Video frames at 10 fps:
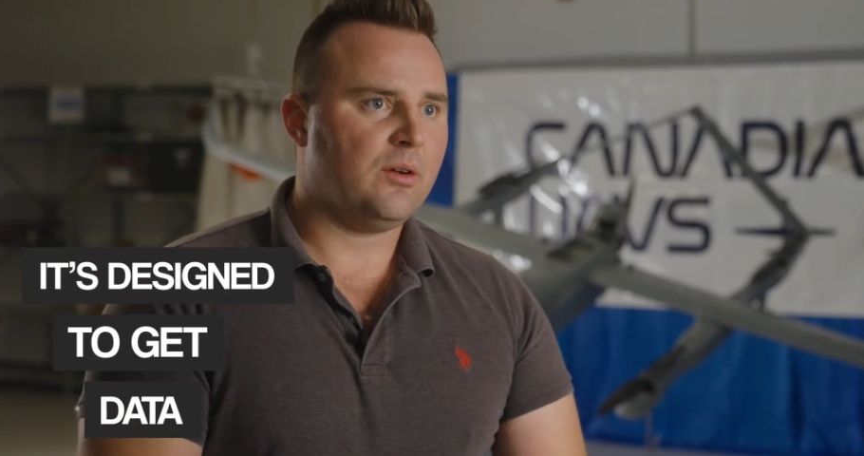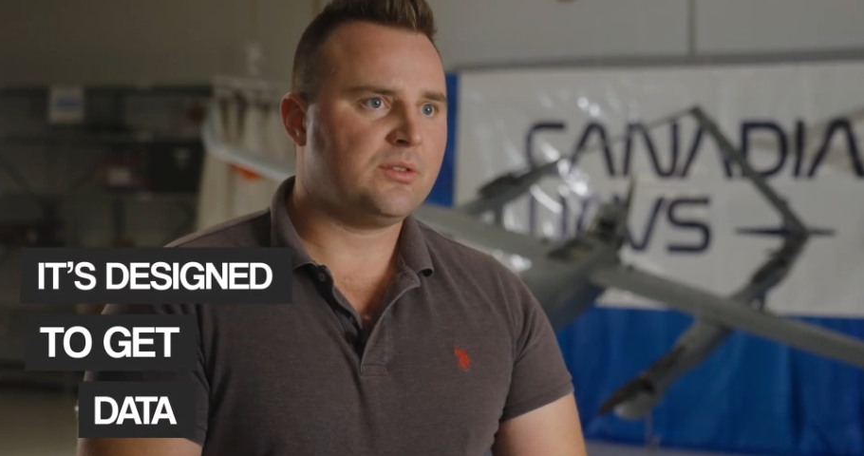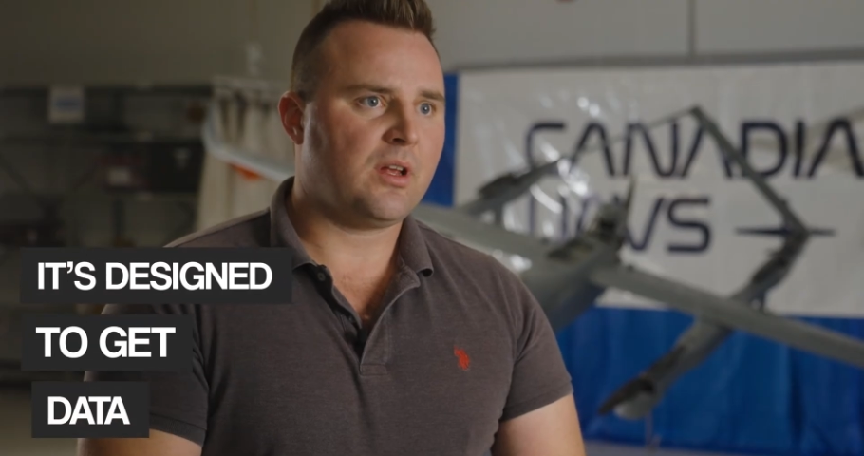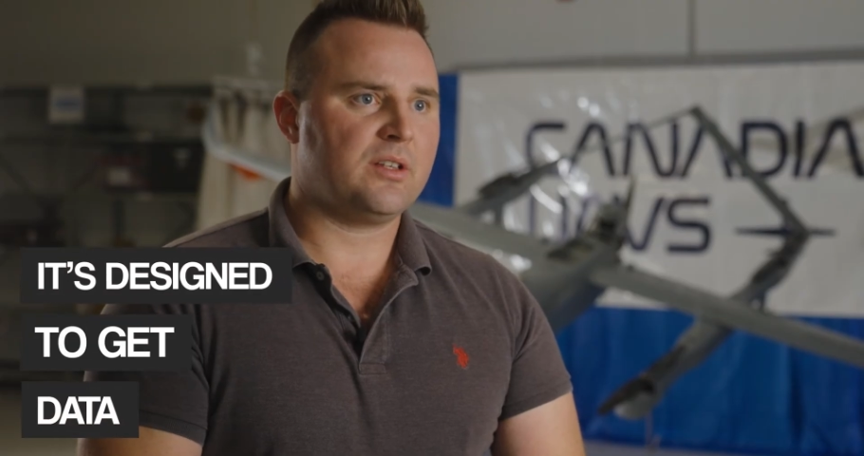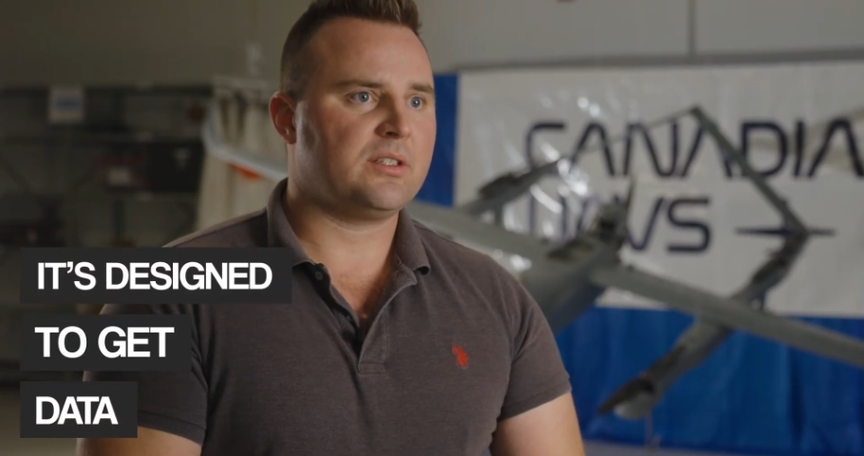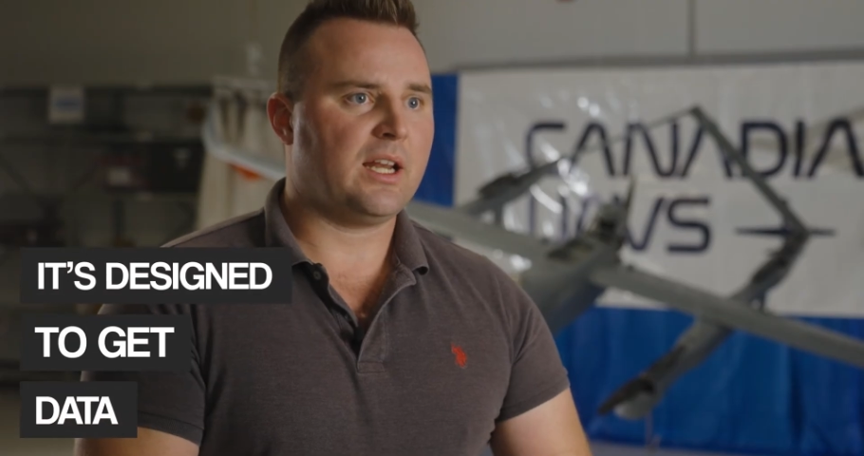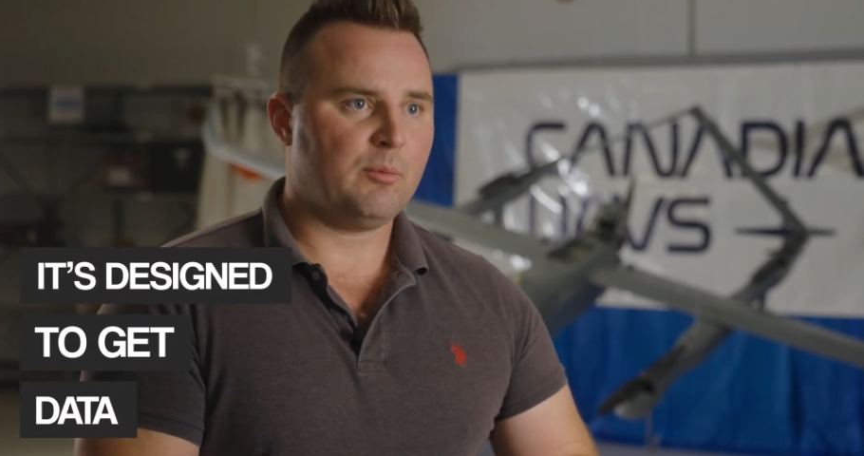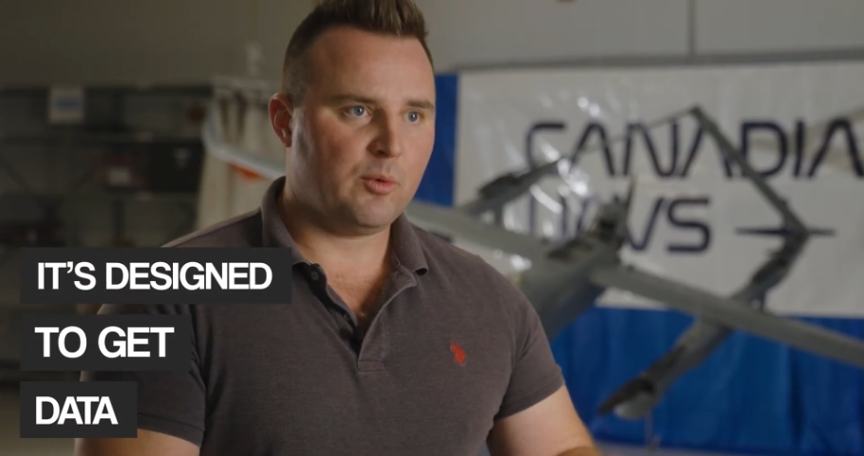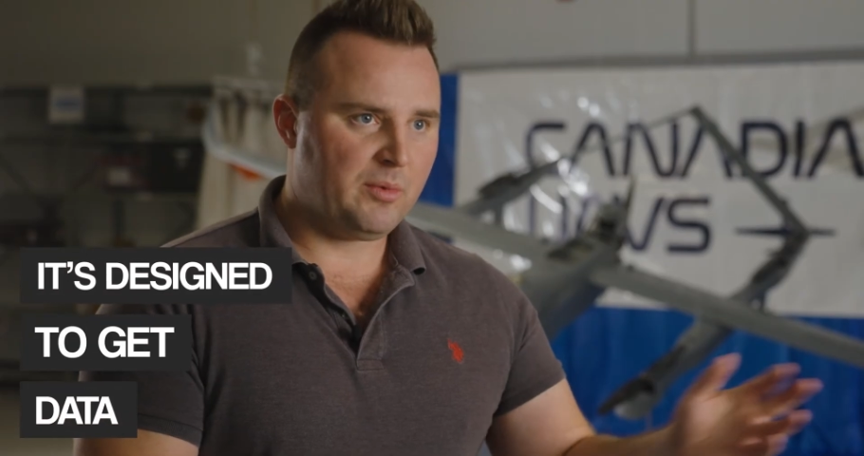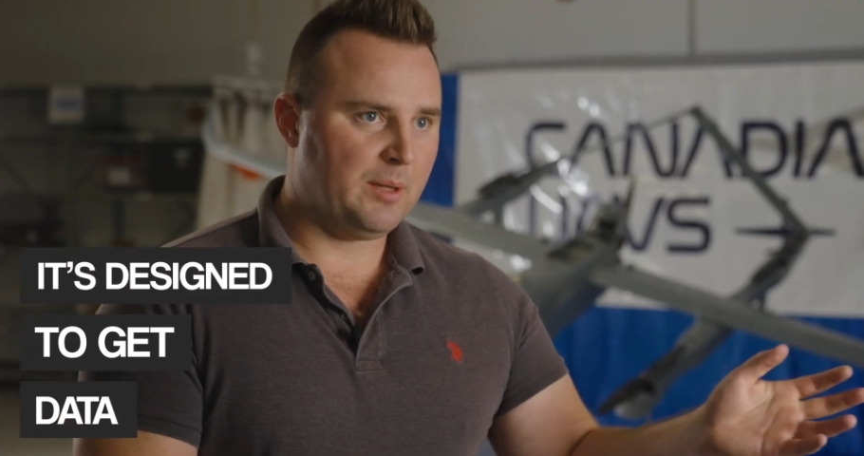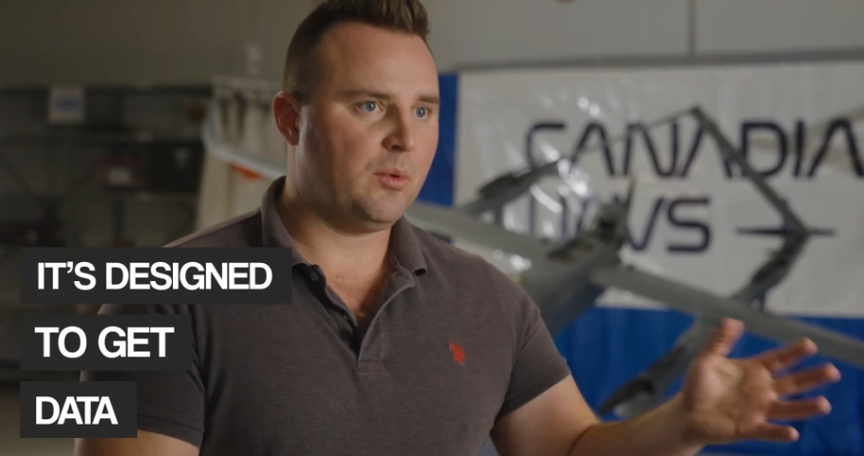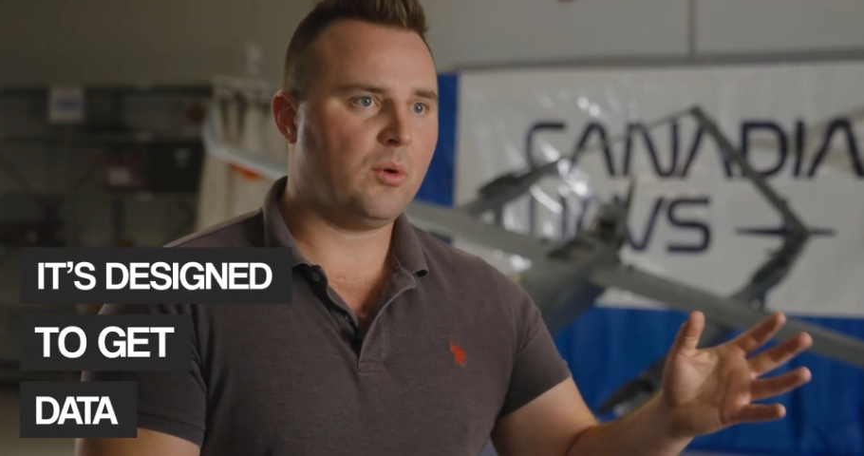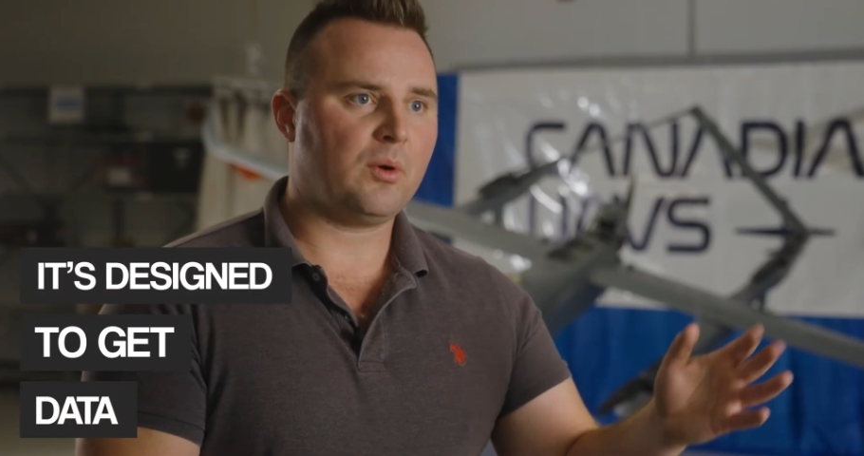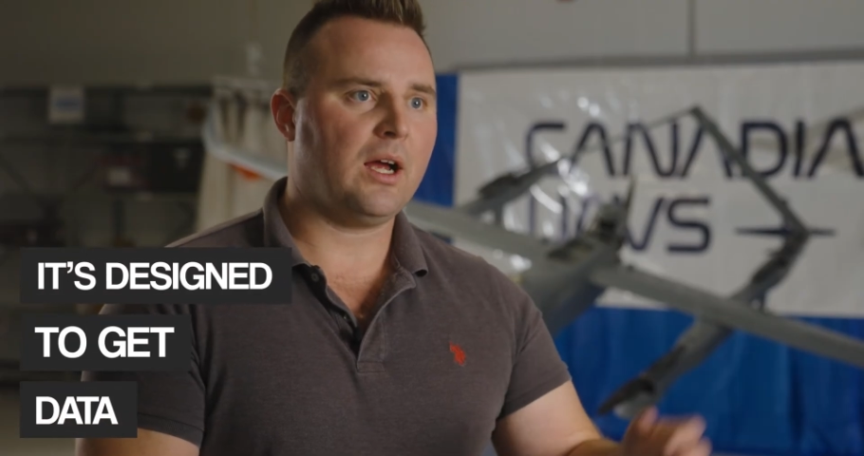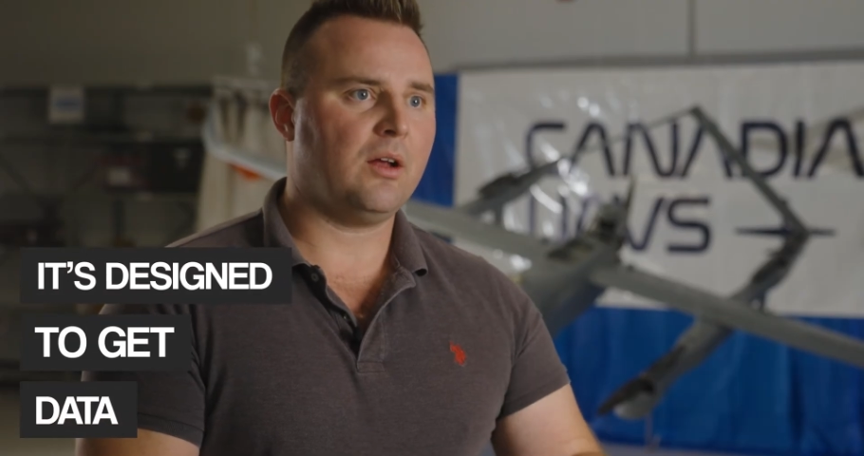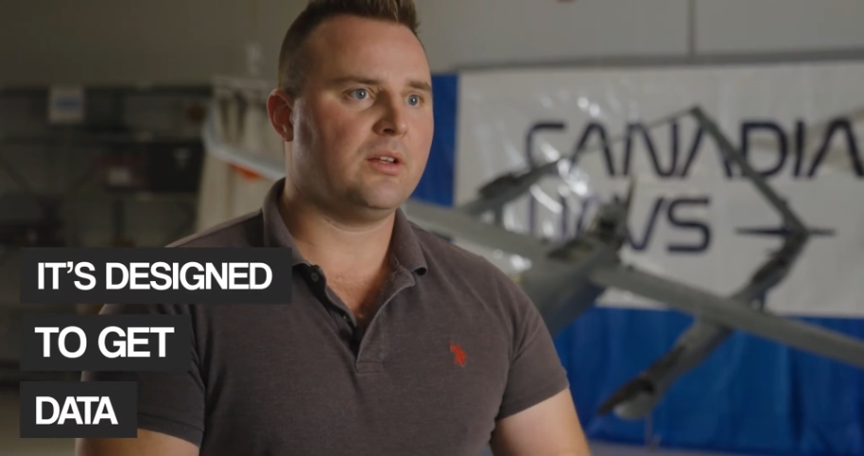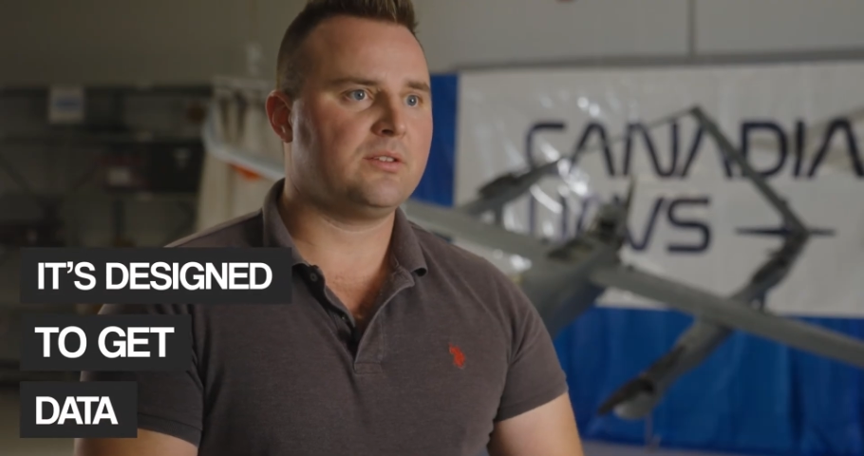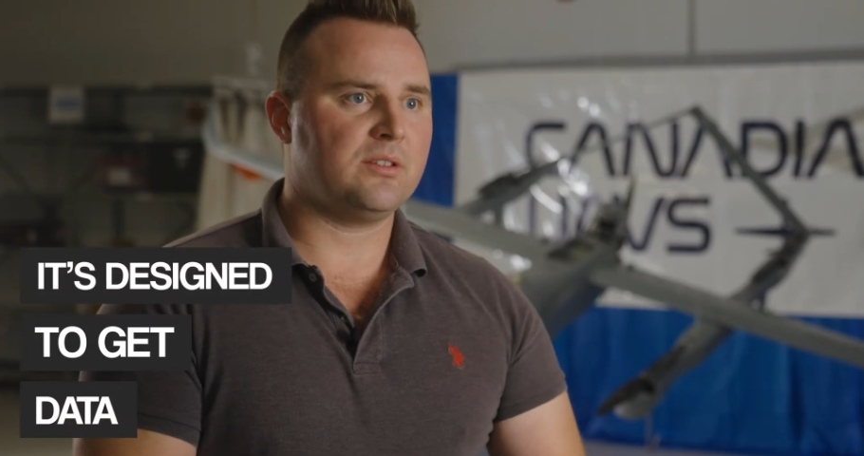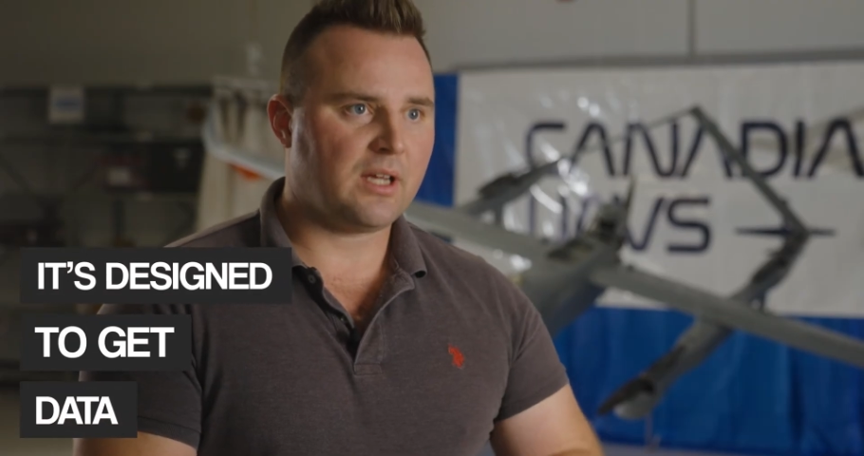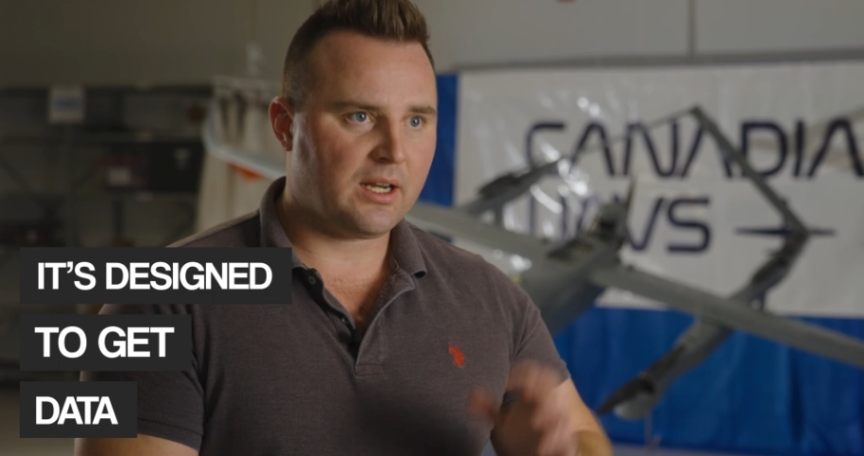It's not designed to move people around, it's
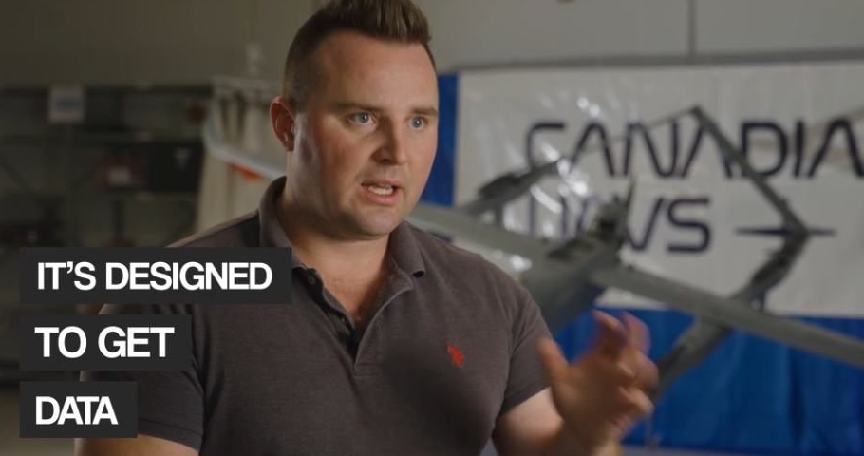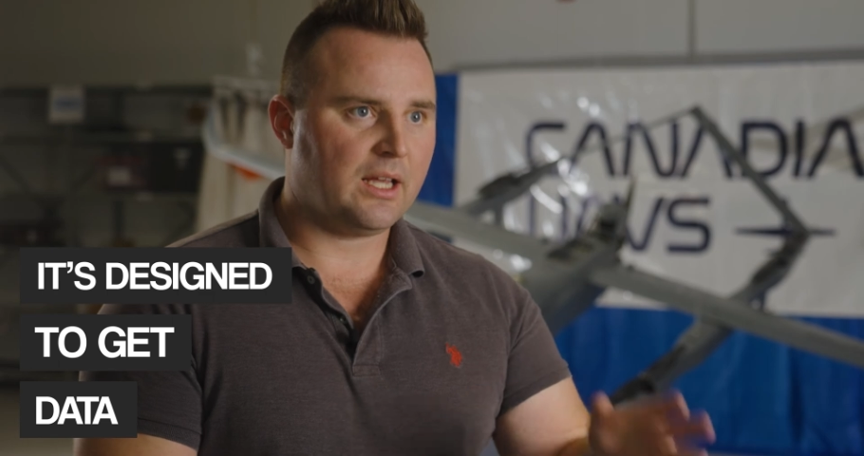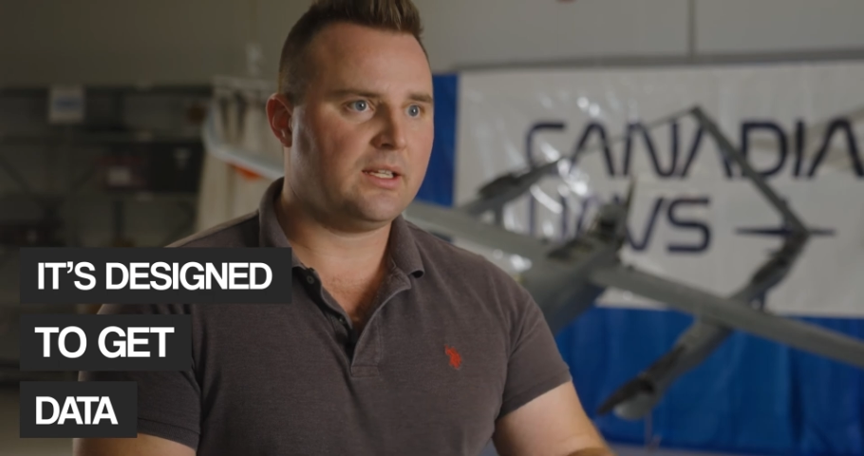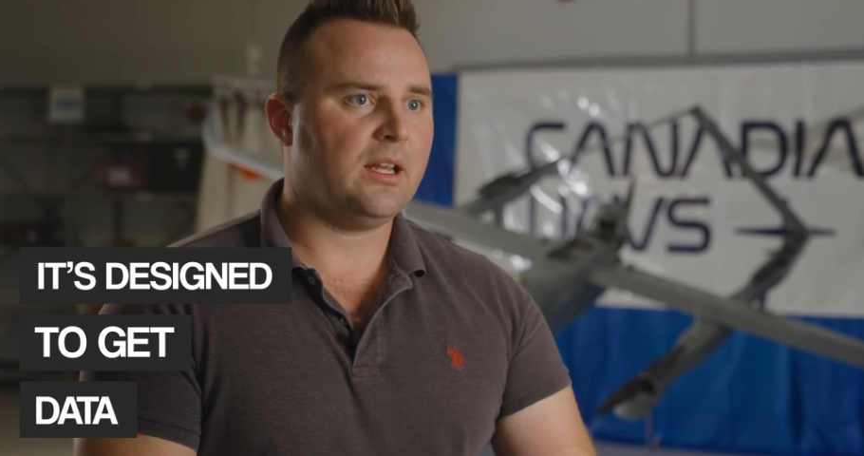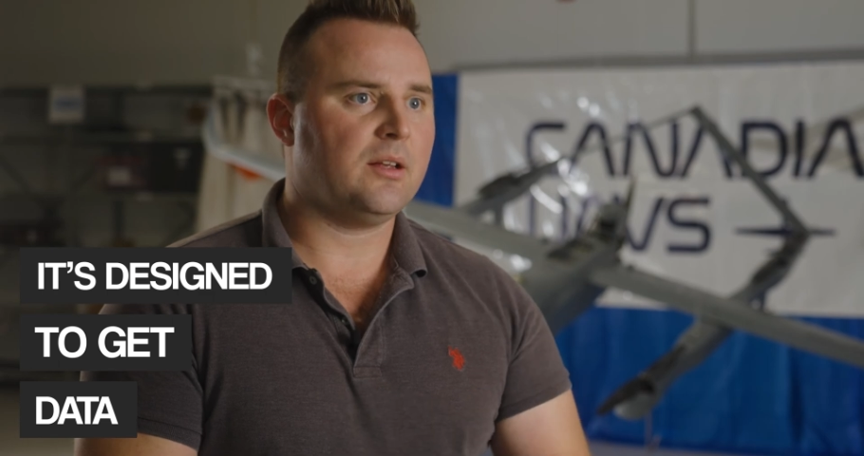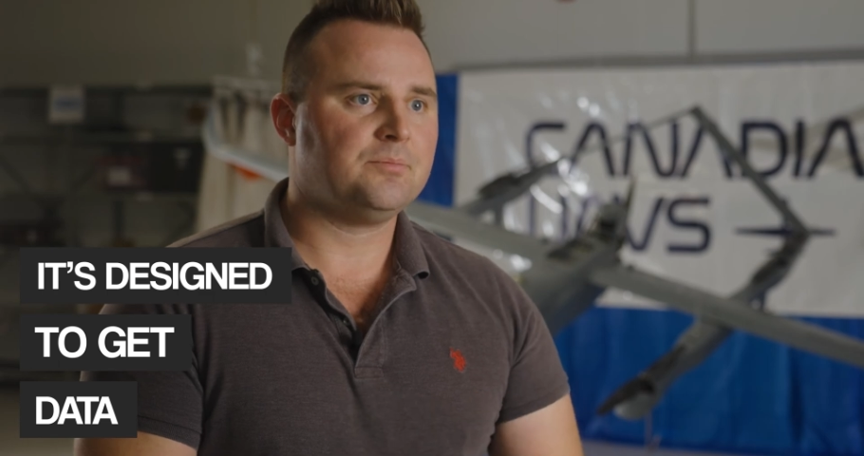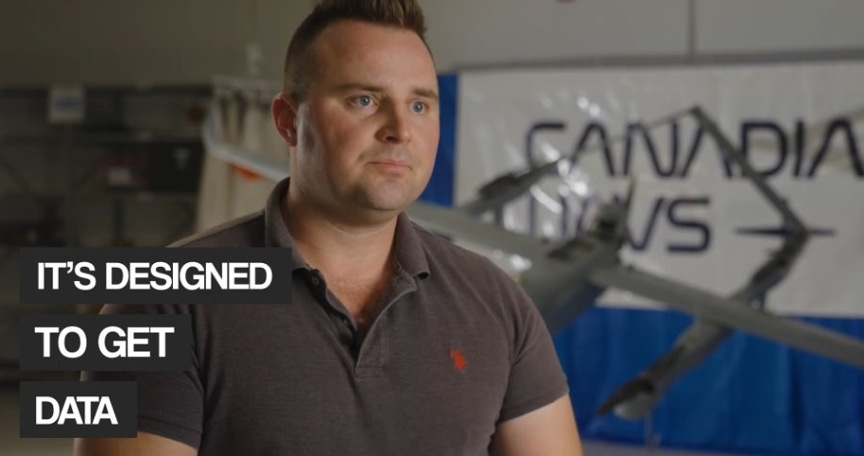designed to get data.